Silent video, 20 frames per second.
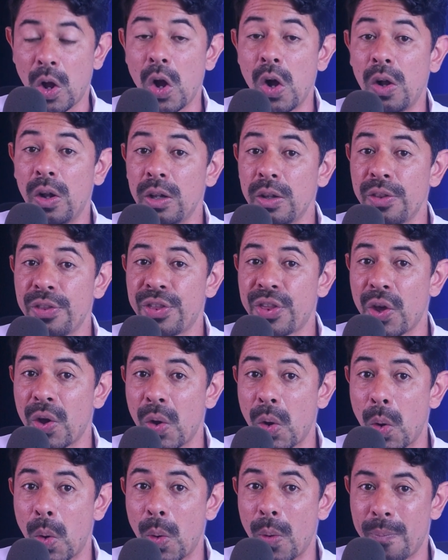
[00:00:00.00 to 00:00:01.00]

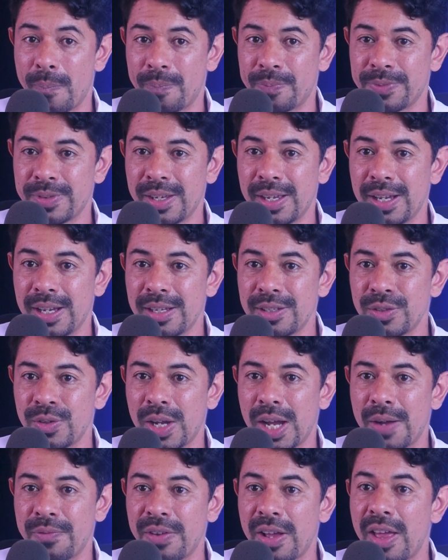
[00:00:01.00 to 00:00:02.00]
although. Yeah,
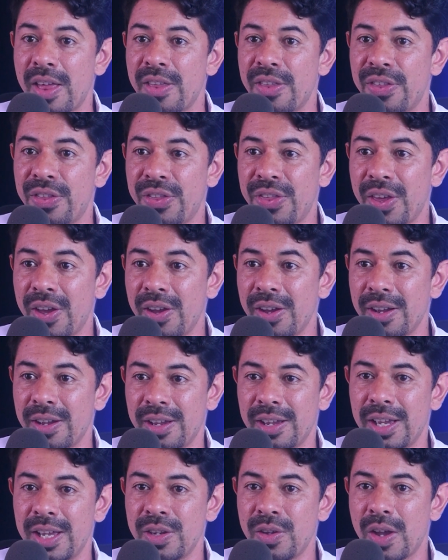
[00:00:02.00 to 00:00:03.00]
you have th
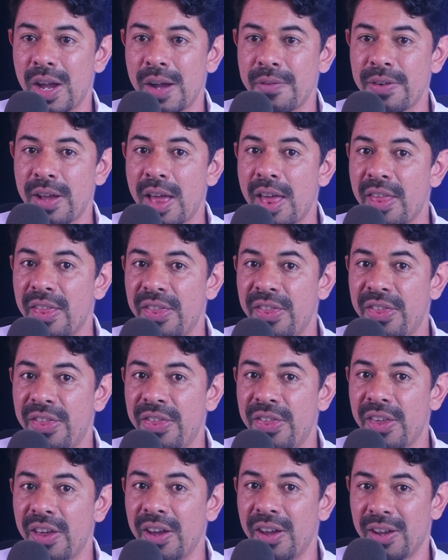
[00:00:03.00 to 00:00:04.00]
and you have
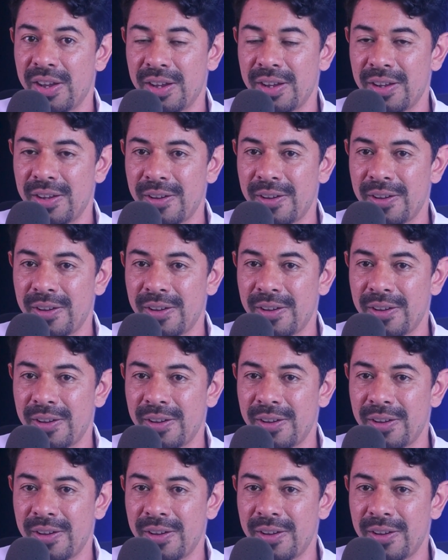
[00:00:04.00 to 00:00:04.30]
the.